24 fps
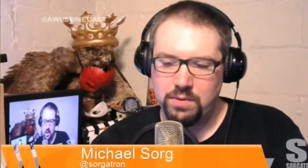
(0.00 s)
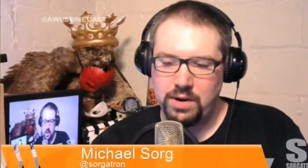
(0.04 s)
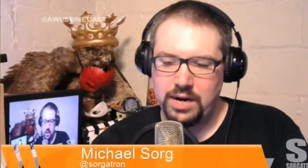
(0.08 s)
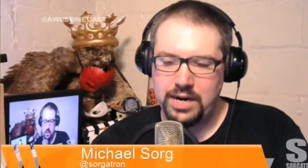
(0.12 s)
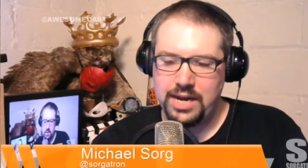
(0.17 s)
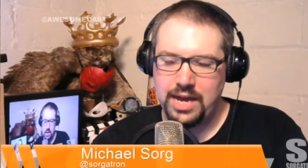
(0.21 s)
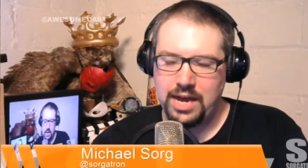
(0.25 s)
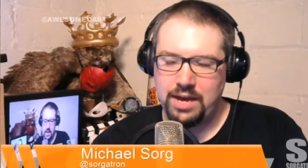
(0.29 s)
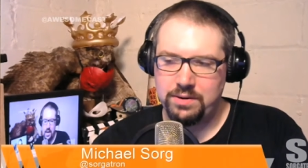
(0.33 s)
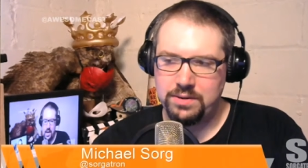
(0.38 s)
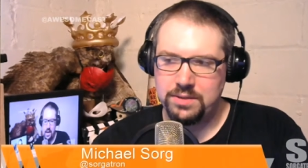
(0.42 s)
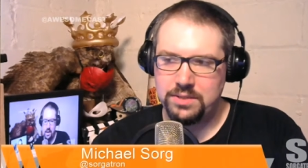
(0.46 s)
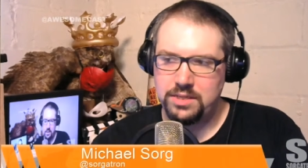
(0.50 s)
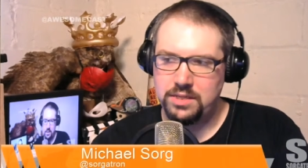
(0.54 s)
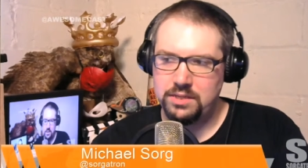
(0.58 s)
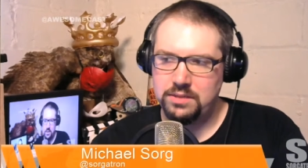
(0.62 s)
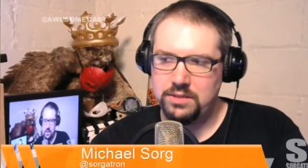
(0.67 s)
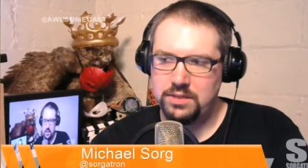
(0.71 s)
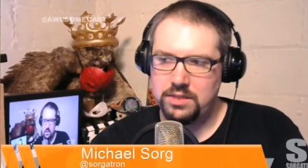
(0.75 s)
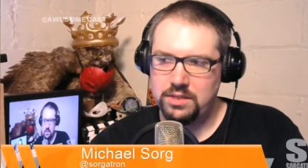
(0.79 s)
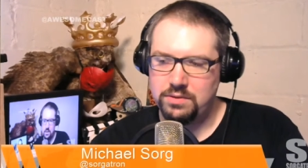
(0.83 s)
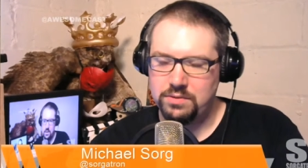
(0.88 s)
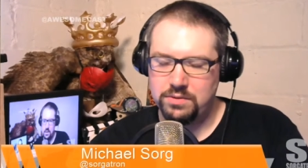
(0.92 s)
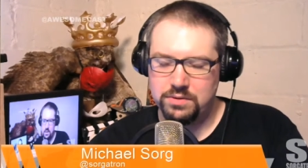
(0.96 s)
right now to see
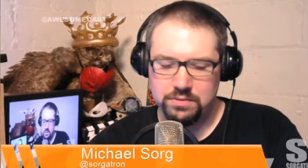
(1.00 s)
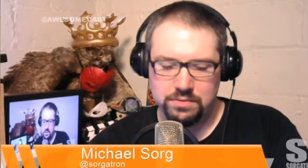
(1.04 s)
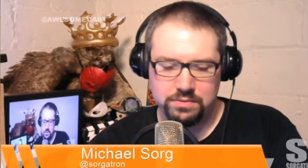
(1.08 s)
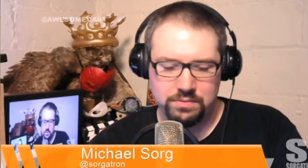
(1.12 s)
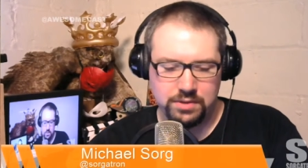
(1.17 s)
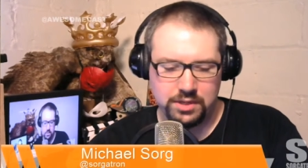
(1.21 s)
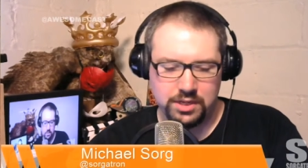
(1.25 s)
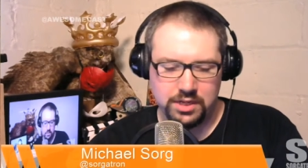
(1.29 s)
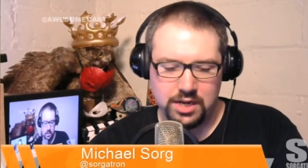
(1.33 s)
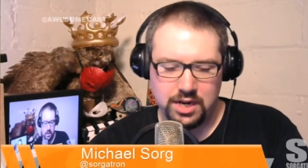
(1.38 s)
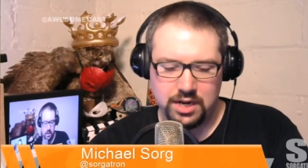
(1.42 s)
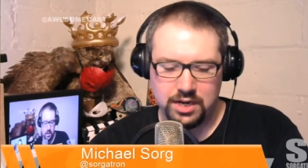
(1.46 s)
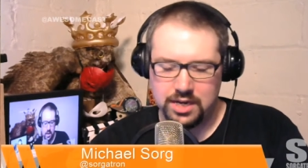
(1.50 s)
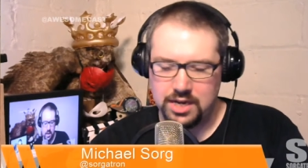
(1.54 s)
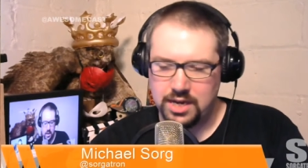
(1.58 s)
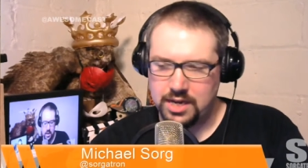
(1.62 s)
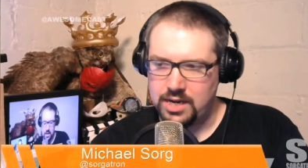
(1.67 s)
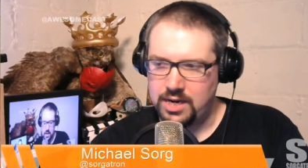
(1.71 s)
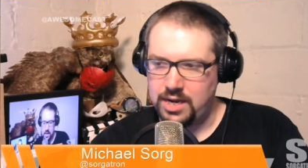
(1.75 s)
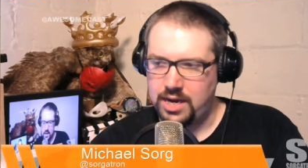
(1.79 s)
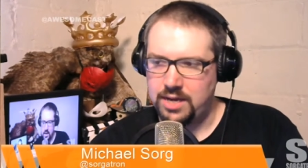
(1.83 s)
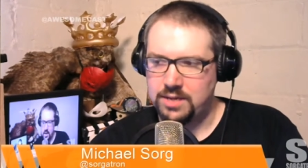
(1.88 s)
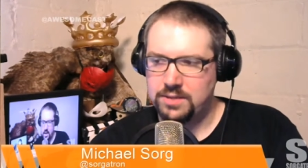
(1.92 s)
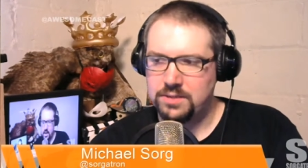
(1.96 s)
who's really kind of
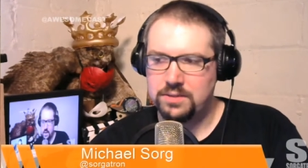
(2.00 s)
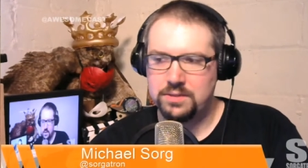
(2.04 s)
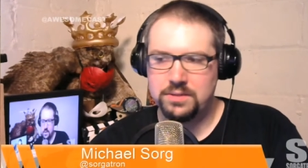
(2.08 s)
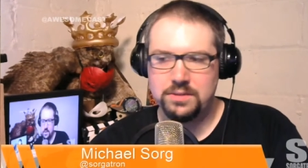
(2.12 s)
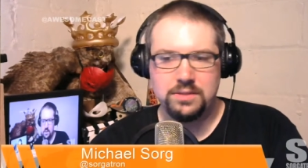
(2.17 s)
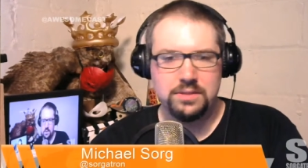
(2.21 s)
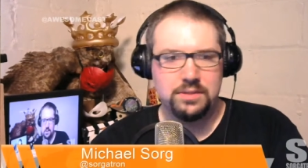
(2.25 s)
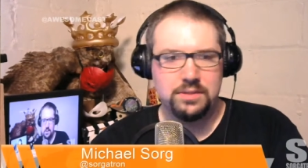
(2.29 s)
kicking ass?